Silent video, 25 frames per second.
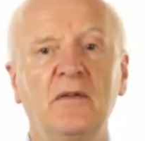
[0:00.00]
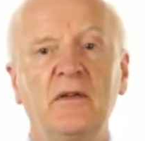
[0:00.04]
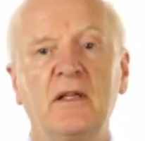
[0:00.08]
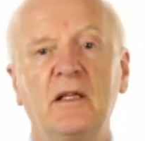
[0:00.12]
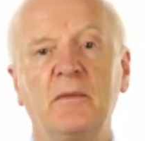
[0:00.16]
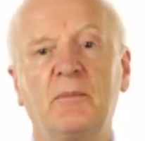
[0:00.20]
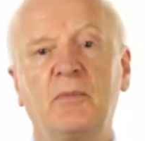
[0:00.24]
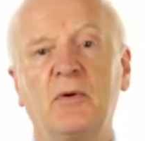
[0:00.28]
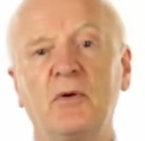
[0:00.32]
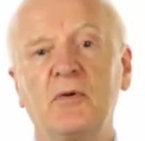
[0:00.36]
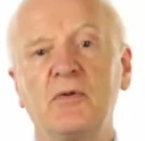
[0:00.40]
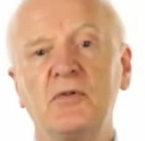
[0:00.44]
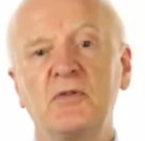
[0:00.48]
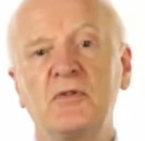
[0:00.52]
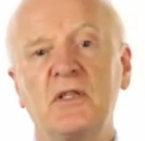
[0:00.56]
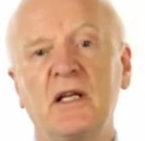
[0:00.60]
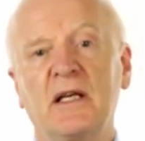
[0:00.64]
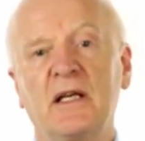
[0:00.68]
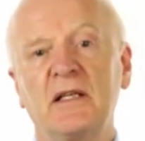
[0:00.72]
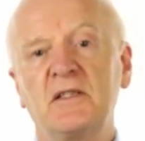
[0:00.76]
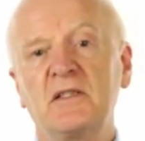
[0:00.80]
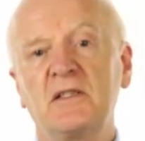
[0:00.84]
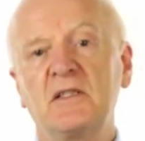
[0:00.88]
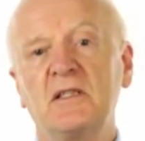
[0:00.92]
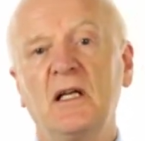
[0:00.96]
The
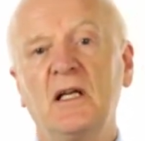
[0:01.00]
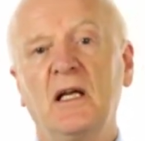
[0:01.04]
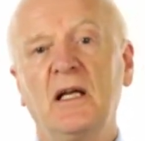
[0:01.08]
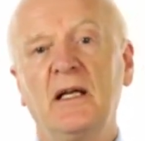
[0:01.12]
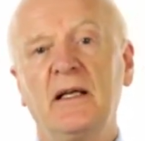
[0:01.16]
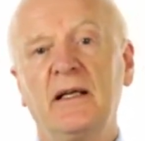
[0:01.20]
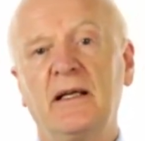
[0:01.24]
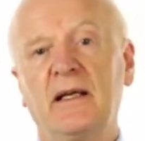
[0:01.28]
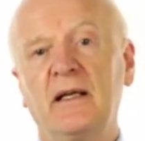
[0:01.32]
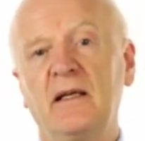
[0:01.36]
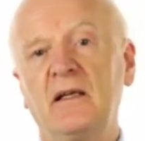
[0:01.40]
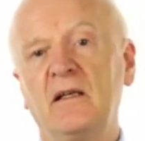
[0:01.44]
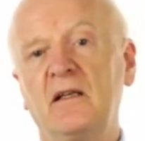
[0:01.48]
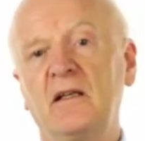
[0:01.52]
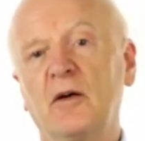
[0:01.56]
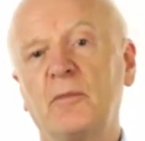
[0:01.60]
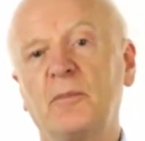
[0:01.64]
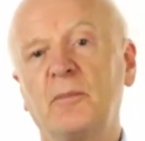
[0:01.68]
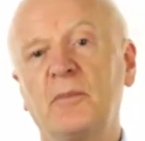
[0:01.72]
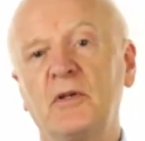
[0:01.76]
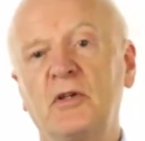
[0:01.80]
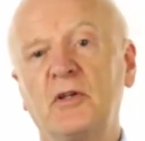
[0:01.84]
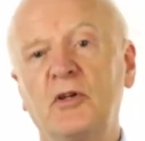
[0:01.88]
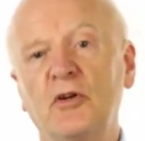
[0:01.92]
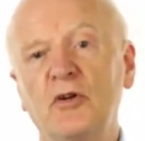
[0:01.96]
process
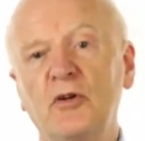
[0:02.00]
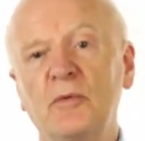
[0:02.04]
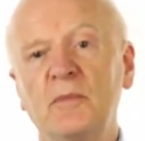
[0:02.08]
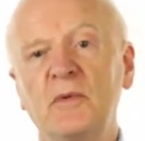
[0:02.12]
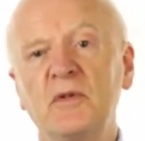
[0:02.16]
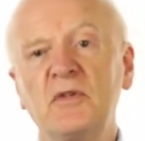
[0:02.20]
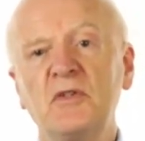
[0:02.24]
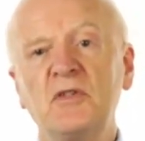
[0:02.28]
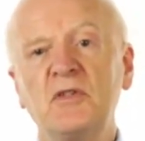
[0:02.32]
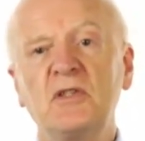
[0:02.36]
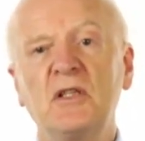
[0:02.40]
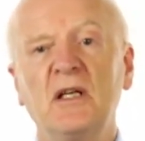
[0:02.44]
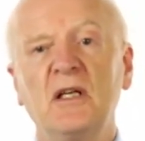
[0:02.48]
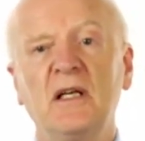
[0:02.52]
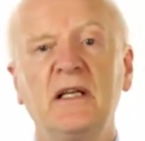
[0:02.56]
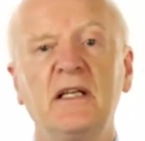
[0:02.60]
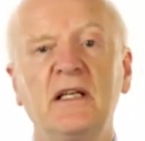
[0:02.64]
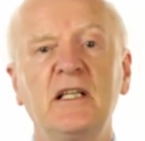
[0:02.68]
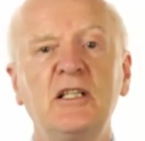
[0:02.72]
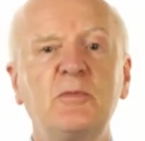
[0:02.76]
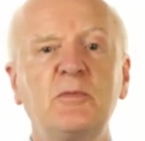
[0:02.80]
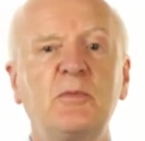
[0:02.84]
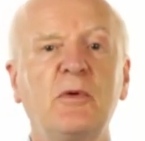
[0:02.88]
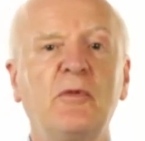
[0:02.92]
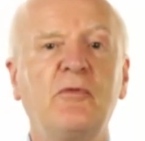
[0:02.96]
conduct procurements
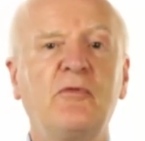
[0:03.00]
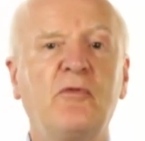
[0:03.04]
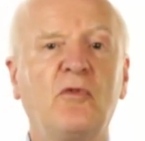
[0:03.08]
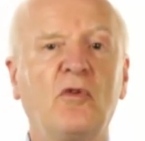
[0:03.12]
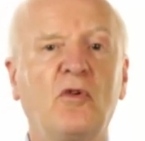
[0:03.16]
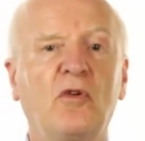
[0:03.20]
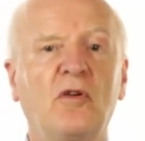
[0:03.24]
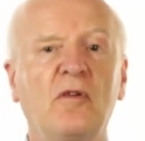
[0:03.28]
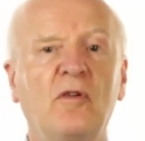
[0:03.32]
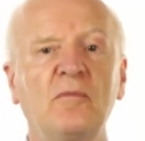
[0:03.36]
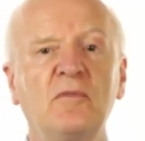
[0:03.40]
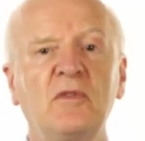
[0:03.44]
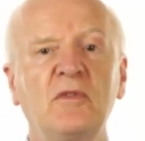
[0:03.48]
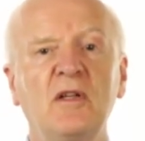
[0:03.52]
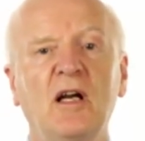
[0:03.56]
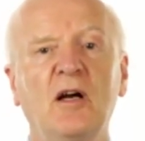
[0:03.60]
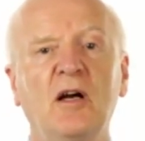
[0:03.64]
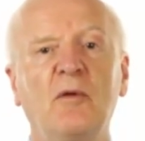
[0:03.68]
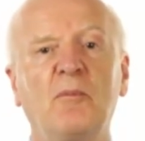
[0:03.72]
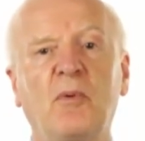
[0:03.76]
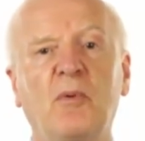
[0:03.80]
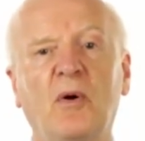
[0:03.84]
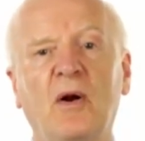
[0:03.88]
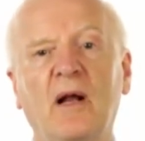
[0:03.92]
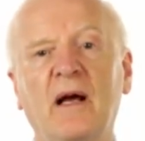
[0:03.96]
is performed
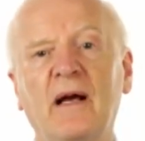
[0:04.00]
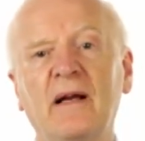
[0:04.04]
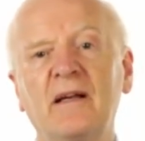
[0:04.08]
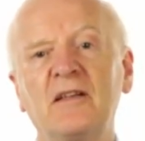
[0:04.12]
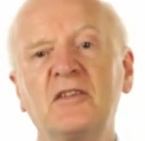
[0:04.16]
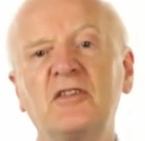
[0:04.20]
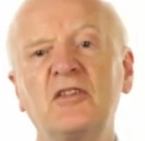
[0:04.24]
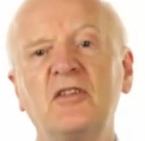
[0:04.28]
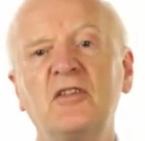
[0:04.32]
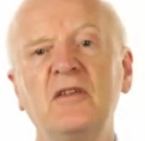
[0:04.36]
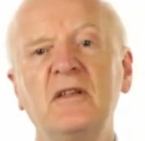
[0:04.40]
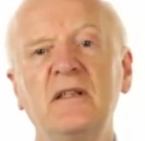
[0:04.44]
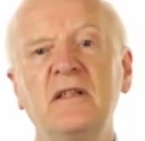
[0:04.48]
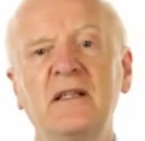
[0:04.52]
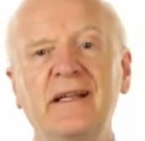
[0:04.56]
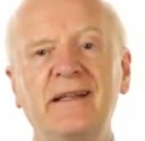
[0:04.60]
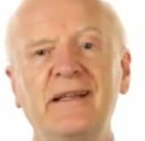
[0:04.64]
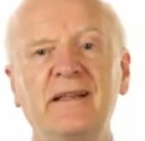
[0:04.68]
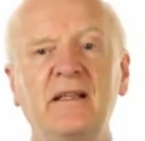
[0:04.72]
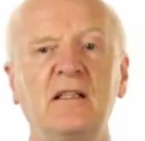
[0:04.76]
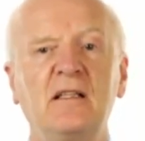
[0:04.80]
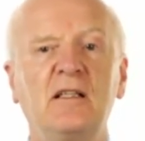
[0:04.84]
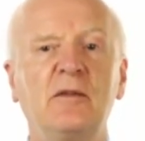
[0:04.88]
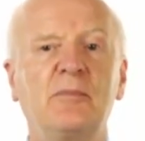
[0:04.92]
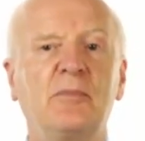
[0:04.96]
prior to
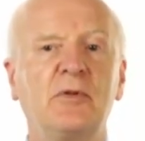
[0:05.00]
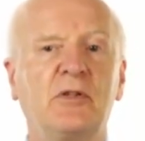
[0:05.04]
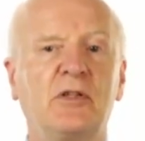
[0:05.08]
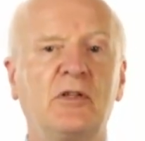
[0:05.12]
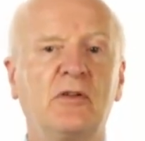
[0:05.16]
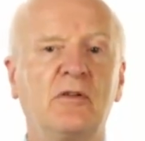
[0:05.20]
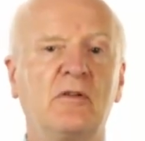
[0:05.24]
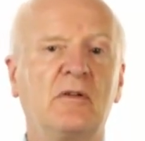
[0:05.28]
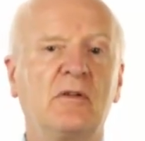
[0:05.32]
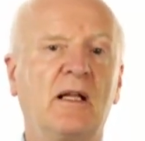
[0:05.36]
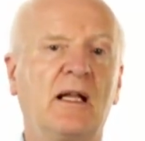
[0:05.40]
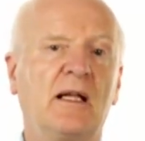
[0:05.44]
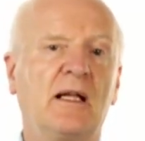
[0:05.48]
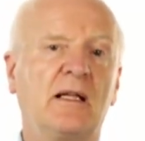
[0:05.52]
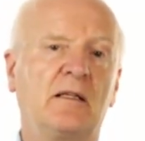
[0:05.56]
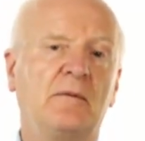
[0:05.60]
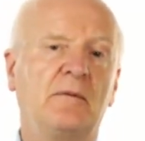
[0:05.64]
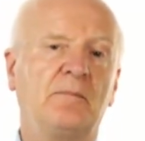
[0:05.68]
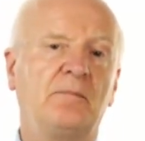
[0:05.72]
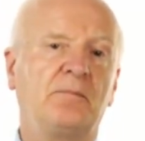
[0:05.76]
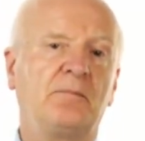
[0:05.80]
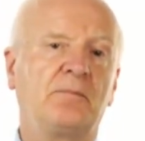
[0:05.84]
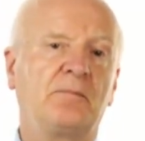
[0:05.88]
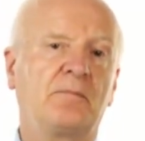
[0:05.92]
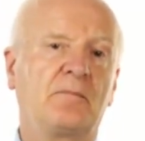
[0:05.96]
needing the procured
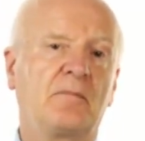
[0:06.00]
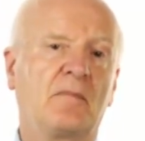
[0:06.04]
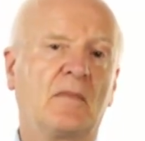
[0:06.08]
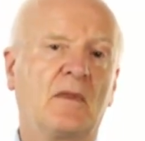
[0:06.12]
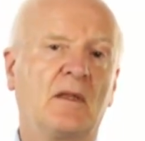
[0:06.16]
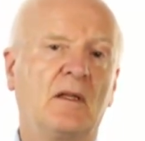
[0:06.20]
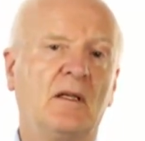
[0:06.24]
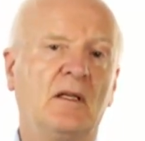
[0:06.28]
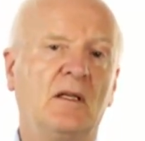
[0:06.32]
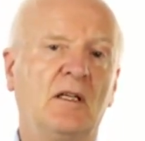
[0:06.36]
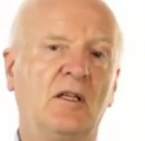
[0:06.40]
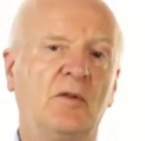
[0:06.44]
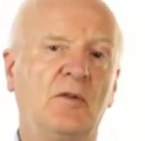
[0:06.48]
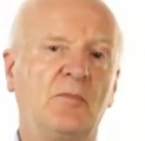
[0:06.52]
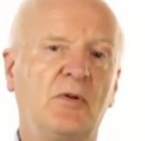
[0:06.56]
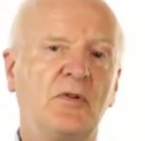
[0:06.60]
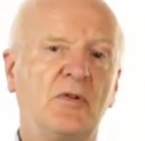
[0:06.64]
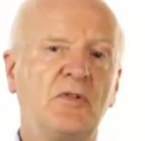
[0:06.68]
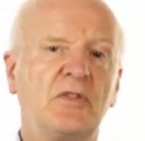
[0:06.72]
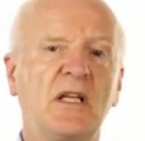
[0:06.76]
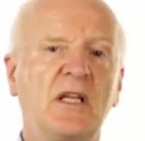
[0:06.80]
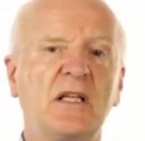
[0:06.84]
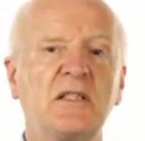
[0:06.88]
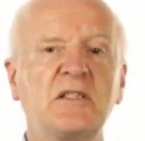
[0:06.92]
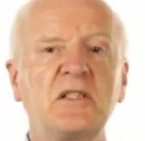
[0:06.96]
item.
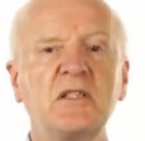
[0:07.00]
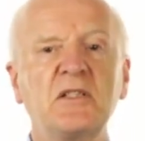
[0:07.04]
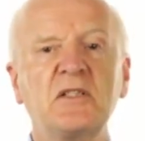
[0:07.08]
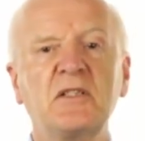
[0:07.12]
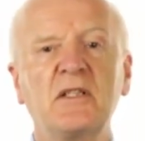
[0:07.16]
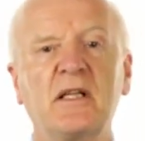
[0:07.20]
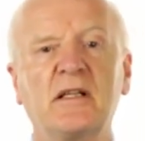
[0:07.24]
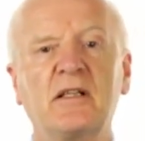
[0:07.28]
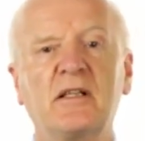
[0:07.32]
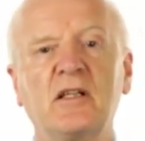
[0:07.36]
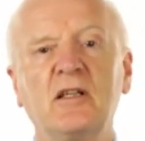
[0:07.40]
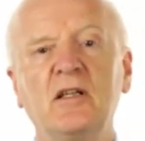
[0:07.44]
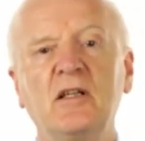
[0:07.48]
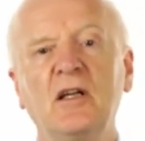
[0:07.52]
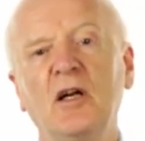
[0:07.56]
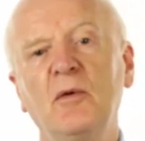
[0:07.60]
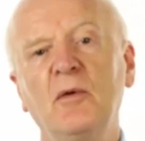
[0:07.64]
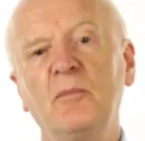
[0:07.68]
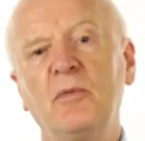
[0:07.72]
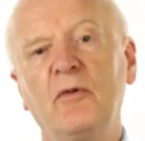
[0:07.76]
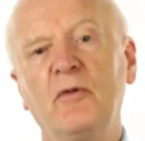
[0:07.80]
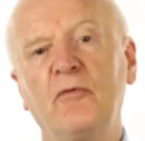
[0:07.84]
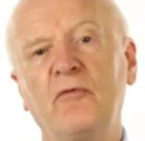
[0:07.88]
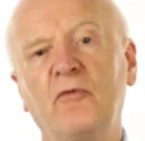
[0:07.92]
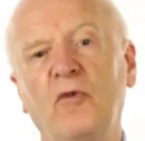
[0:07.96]
Processes that are
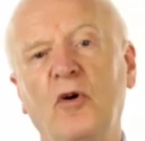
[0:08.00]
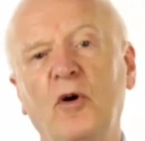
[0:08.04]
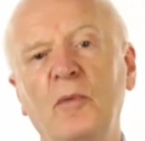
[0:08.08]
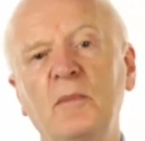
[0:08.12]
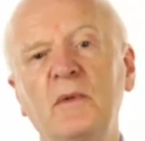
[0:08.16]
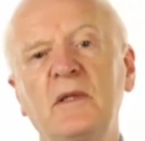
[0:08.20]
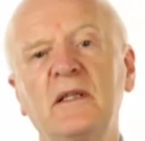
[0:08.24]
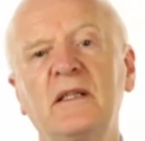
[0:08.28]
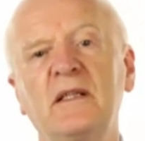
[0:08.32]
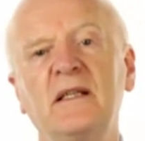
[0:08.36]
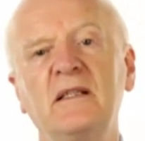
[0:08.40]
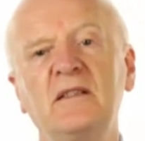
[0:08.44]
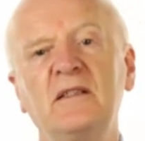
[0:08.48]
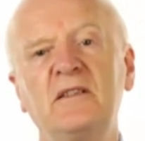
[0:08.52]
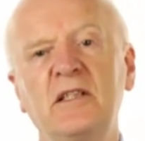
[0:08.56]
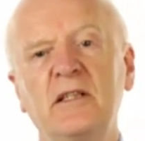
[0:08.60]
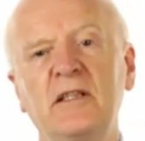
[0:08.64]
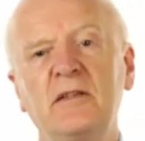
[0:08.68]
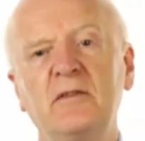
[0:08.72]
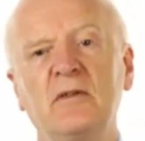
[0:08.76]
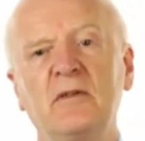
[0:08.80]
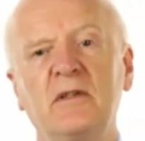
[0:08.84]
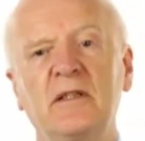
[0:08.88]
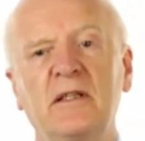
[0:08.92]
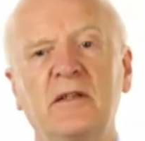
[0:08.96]
performed
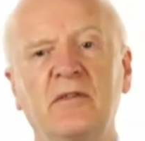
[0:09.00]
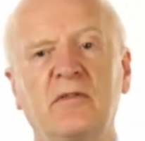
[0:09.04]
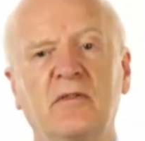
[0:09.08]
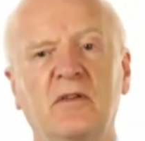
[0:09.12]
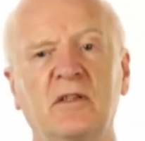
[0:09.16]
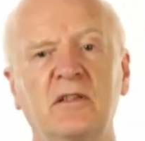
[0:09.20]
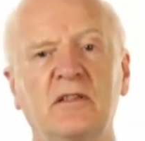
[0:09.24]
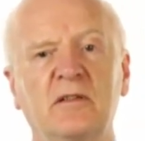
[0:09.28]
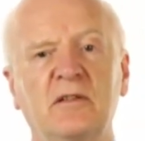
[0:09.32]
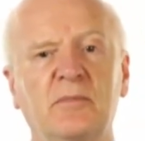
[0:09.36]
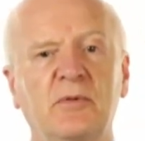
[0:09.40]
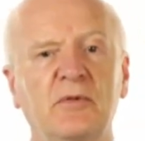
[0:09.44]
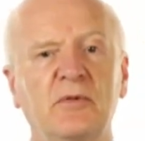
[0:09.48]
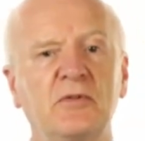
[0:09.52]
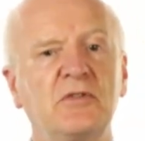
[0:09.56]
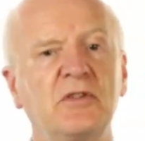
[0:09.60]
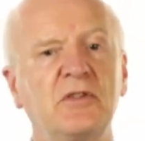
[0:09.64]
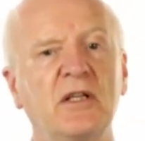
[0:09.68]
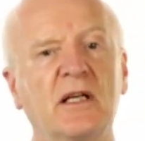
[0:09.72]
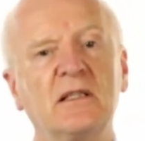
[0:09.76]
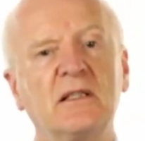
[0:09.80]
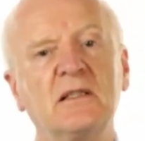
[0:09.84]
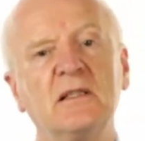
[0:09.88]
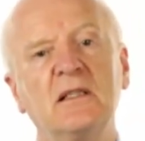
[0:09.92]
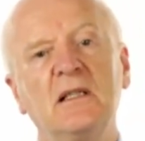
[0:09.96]
continually throughout the
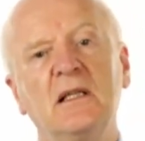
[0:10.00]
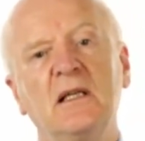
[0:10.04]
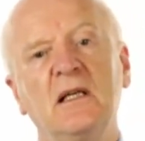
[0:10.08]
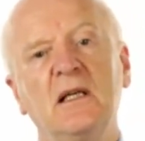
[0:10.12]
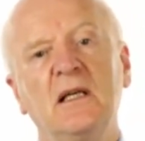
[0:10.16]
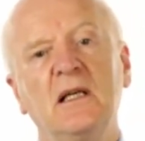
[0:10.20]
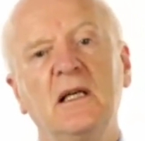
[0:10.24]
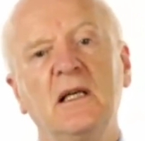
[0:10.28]
project.